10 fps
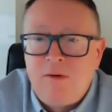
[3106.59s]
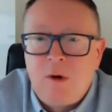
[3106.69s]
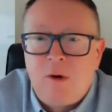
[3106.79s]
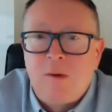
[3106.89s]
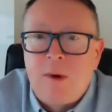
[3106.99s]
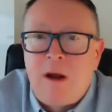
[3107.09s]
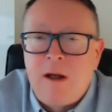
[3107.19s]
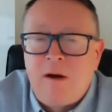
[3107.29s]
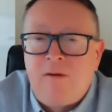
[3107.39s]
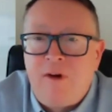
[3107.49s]
We've talked
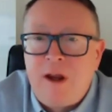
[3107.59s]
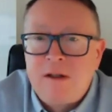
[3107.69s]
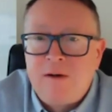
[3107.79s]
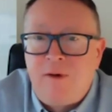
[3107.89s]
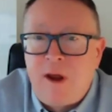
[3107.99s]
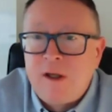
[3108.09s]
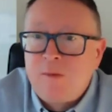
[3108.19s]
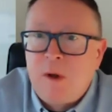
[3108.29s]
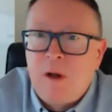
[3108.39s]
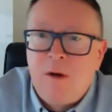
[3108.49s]
about, face to
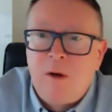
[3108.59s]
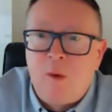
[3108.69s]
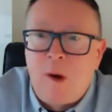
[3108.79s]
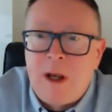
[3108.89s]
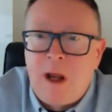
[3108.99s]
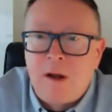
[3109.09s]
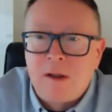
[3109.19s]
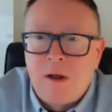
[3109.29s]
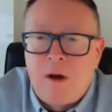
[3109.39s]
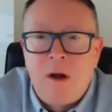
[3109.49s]
face, but look at
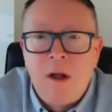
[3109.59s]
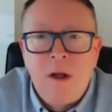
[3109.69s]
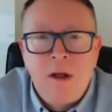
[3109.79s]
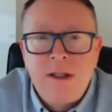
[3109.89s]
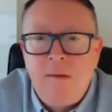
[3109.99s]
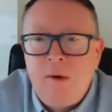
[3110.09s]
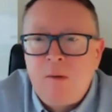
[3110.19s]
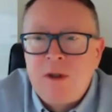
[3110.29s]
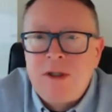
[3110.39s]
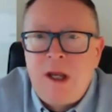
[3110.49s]
webinars, or
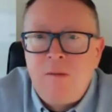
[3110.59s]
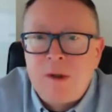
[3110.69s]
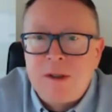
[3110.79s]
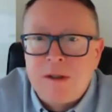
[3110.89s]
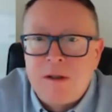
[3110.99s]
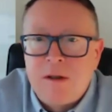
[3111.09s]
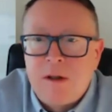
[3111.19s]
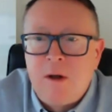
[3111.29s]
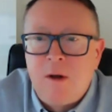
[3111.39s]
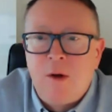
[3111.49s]
teaming up with chambers
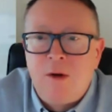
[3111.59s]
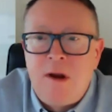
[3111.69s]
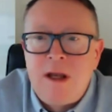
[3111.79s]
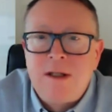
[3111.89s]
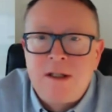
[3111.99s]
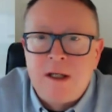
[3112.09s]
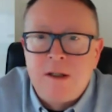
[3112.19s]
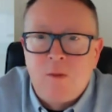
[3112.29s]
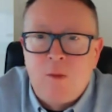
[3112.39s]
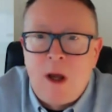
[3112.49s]
and other
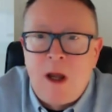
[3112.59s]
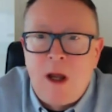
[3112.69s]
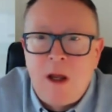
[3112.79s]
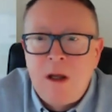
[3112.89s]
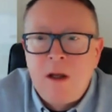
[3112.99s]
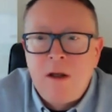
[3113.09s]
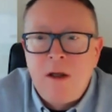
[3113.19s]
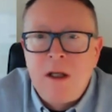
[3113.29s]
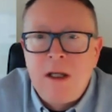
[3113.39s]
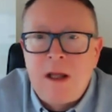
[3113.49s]
entities where
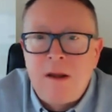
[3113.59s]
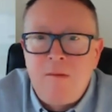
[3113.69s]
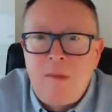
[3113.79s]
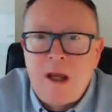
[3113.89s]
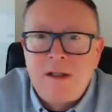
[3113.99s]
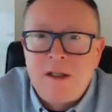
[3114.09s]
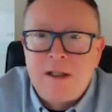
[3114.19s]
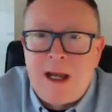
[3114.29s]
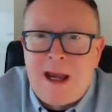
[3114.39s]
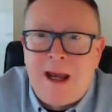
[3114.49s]
you can get the
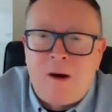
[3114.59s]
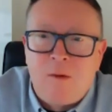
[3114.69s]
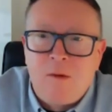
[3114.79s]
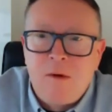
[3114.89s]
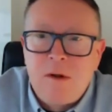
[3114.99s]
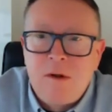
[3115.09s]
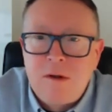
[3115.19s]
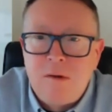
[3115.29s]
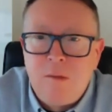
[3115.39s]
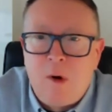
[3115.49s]
message out
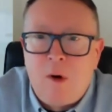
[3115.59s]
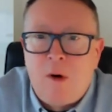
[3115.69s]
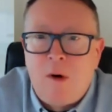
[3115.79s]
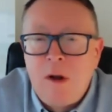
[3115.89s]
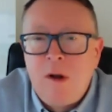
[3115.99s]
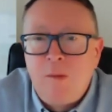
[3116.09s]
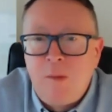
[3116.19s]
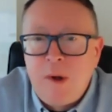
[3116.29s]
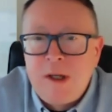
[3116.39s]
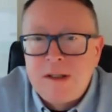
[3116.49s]
to more
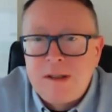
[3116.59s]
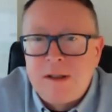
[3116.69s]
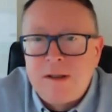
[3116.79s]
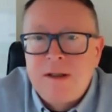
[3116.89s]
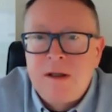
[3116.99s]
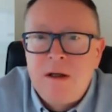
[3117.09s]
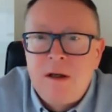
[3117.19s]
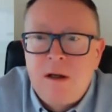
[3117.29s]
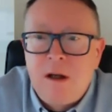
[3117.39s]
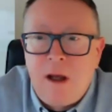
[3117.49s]
businesses,
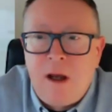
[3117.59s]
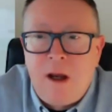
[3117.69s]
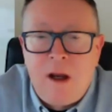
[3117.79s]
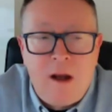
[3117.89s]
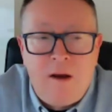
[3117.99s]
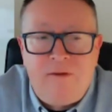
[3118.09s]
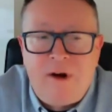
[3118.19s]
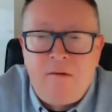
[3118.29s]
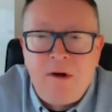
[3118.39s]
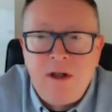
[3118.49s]

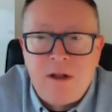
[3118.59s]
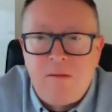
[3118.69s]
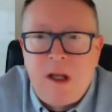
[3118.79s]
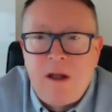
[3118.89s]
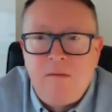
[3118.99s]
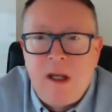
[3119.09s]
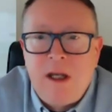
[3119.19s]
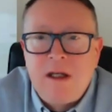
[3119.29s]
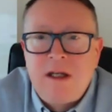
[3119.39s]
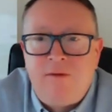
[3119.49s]
far reaching, make
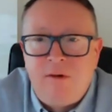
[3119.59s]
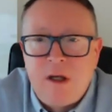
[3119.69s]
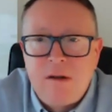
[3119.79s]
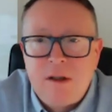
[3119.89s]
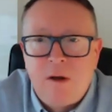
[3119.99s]
it different.